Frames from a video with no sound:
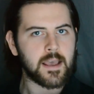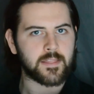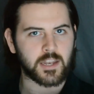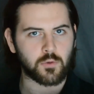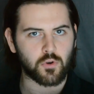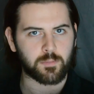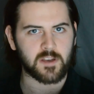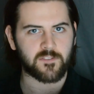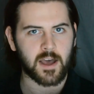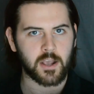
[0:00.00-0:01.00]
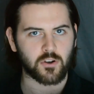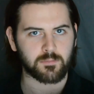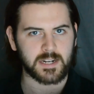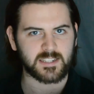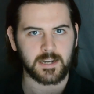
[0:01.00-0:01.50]
than you would be if I got
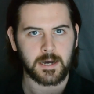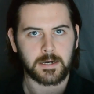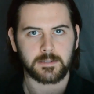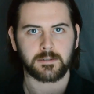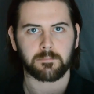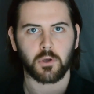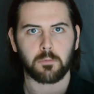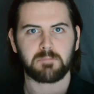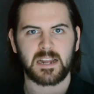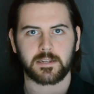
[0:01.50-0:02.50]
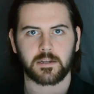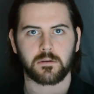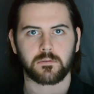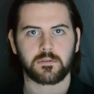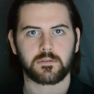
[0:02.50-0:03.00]
my tarse up your
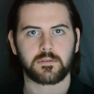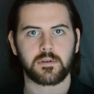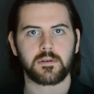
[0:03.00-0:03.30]
petticoats.